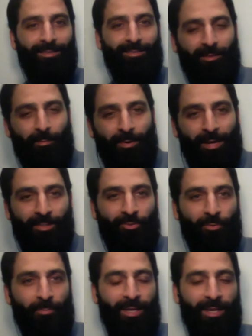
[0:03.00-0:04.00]
It's a pleasure
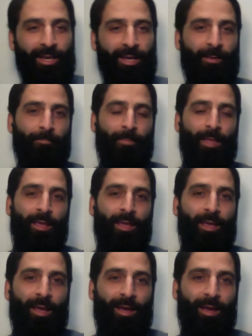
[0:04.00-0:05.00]
to be here.
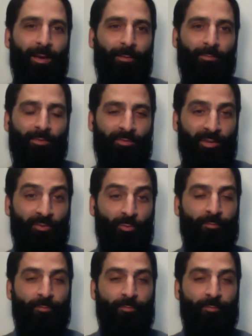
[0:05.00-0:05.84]
Since